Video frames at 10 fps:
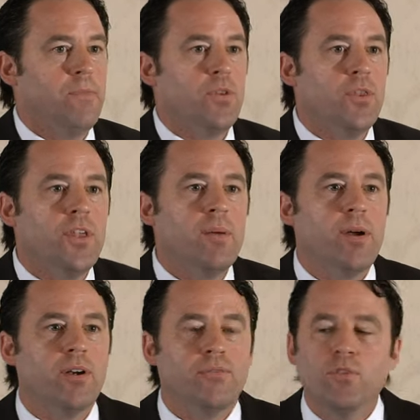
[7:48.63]
But think
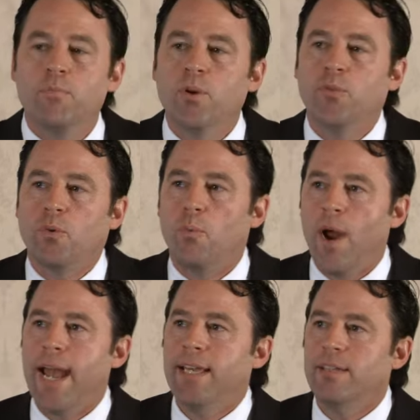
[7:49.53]
about it. If you've built the
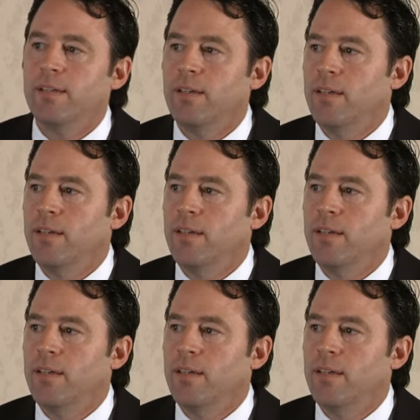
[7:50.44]
right